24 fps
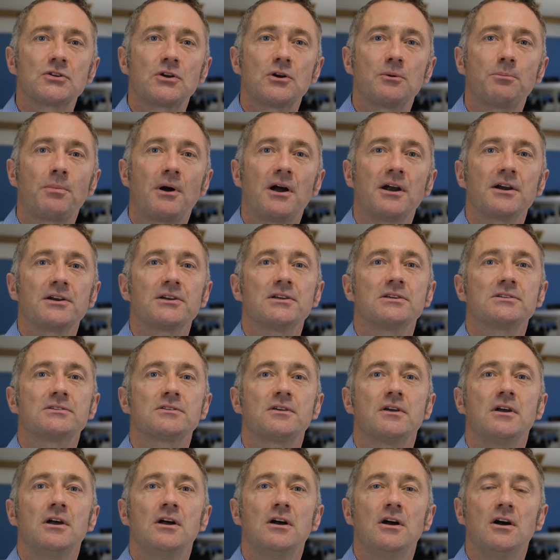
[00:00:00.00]
to our partners
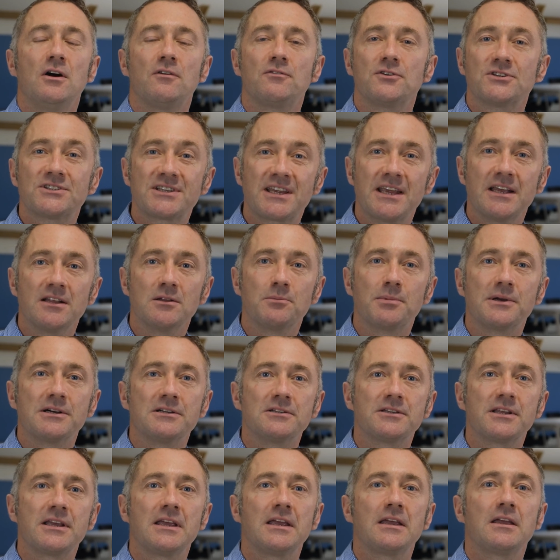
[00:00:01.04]
for
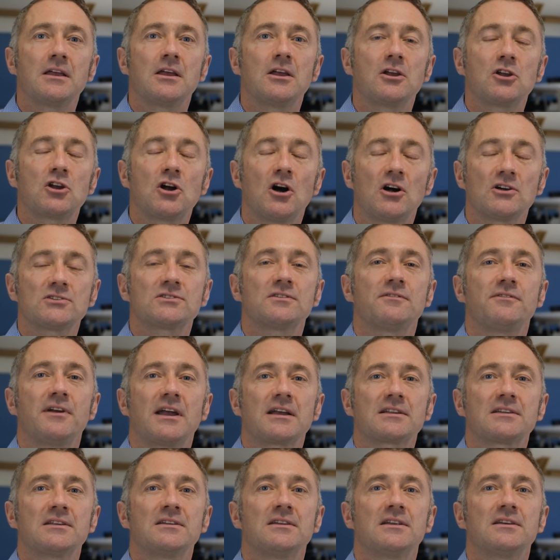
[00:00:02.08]
scalability, cost
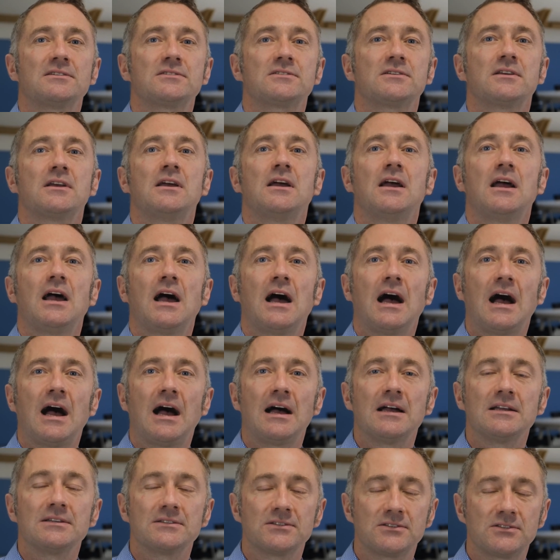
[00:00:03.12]
effectiveness
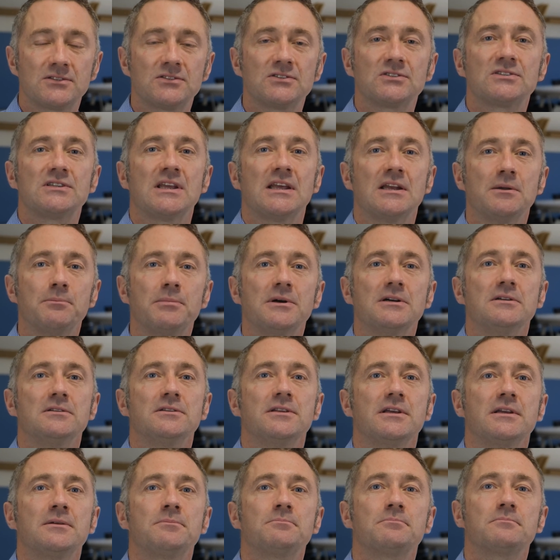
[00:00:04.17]
and
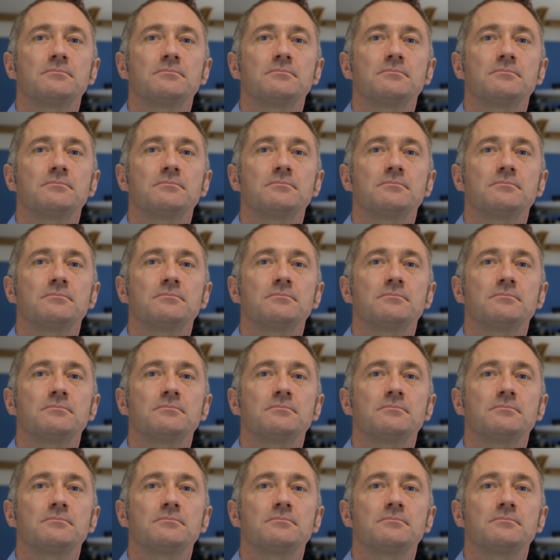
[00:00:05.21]
sustainability